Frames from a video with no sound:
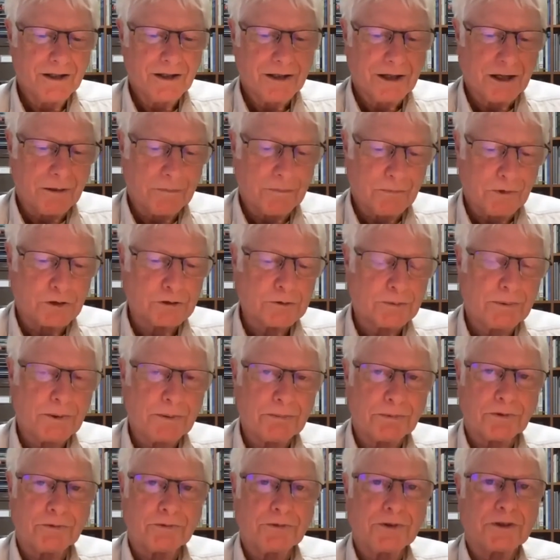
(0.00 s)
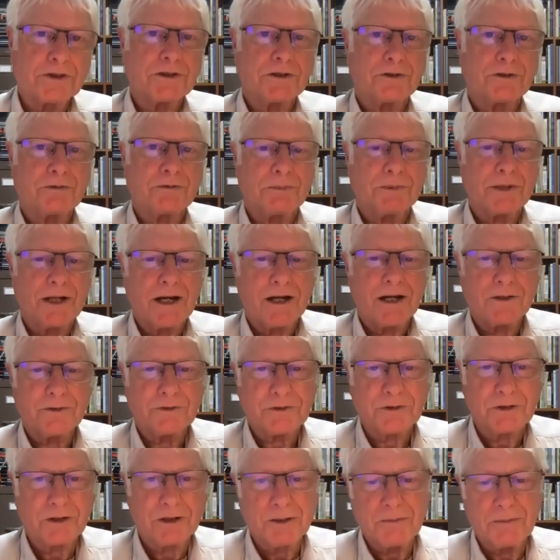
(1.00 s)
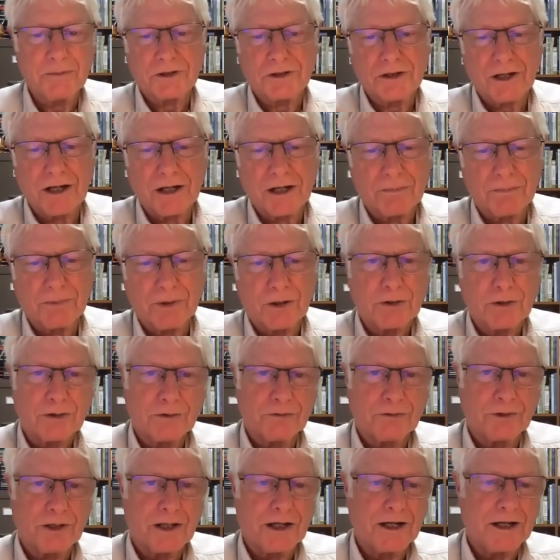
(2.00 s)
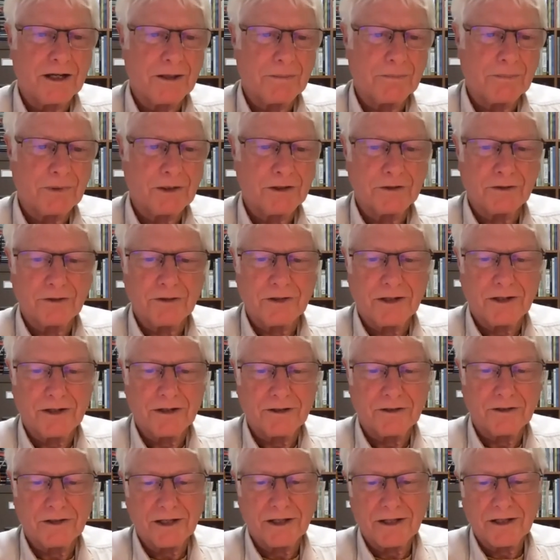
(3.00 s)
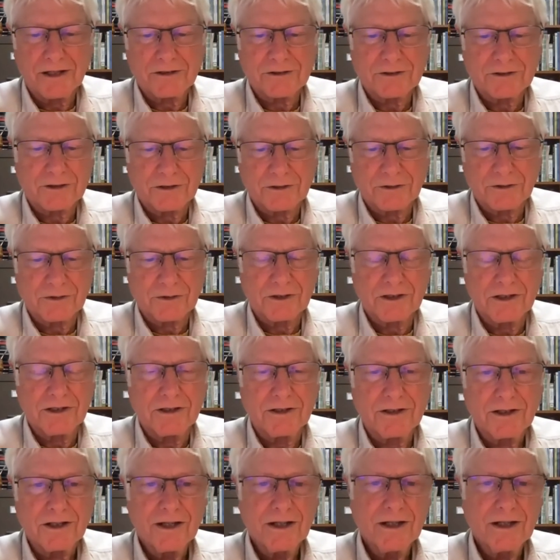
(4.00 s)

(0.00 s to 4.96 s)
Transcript: uh, most people fish it from downstream and try to poke a fly up under there and they catch the tree.